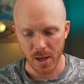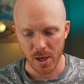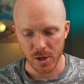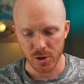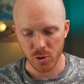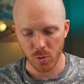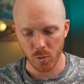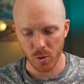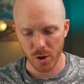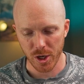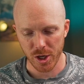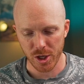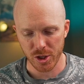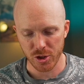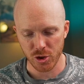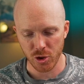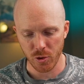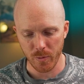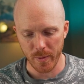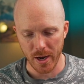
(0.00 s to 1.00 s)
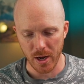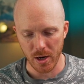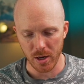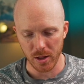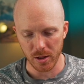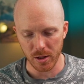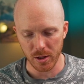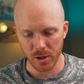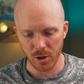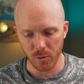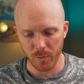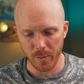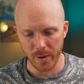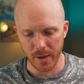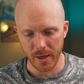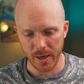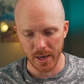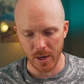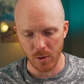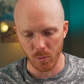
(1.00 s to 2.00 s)
So we're gonna zoom out a little
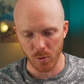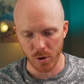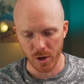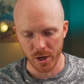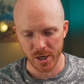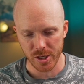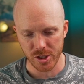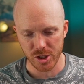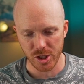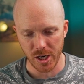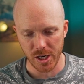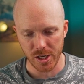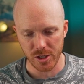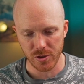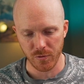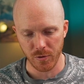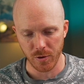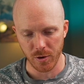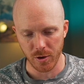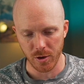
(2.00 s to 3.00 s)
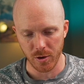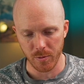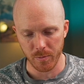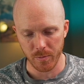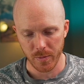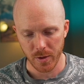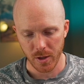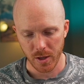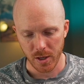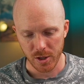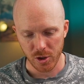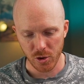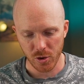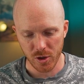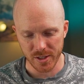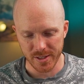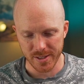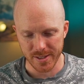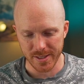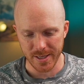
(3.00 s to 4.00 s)
bit and we're gonna change from, you
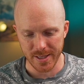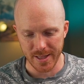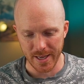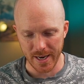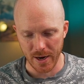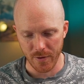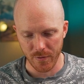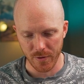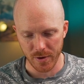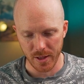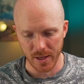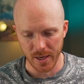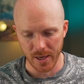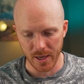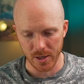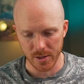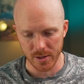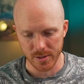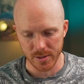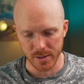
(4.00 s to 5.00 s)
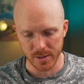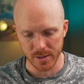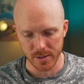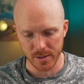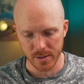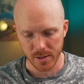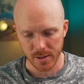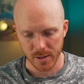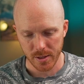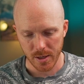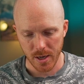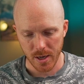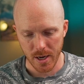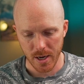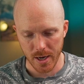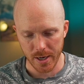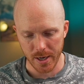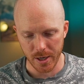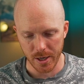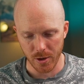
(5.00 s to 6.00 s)
can see that everything else is
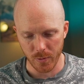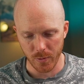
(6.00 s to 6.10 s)
higher.